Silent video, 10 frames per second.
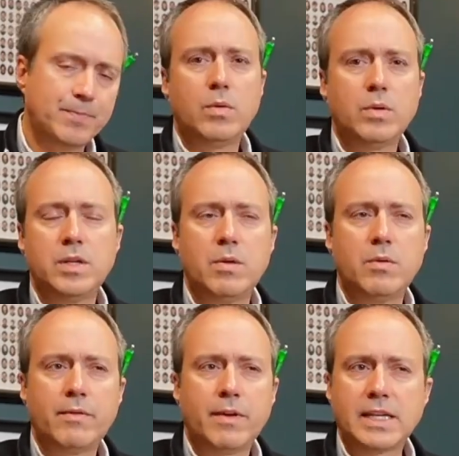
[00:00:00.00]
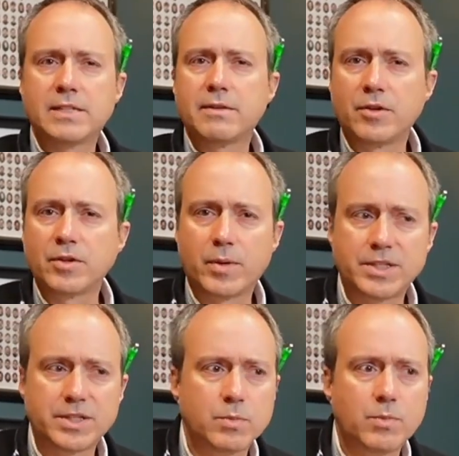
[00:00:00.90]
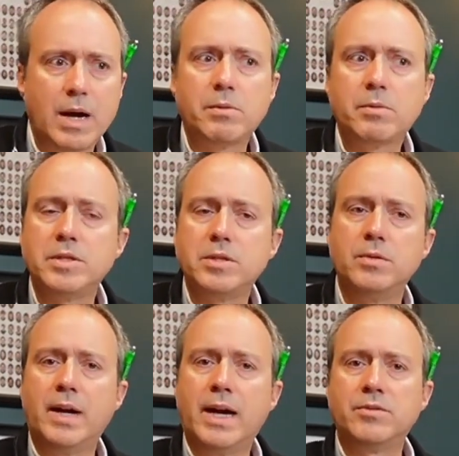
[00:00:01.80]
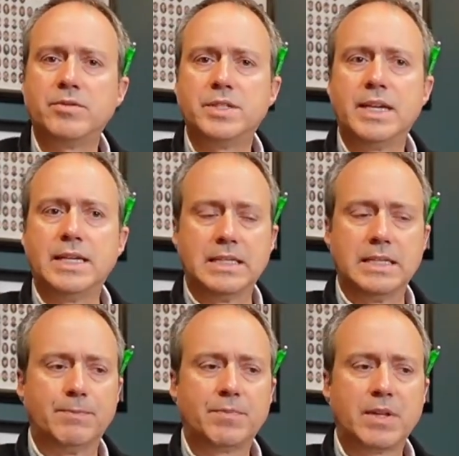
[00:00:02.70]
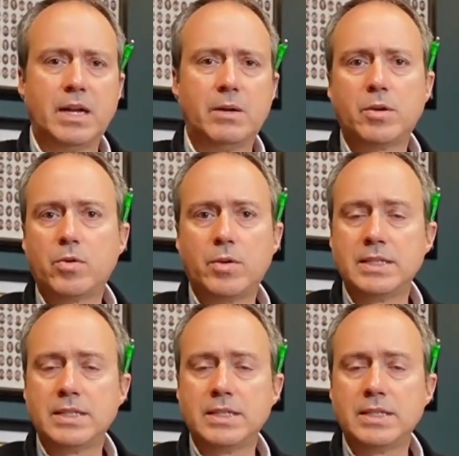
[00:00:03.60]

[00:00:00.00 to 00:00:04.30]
I guess the first question is, why would we do allergy testing? And I will go ahead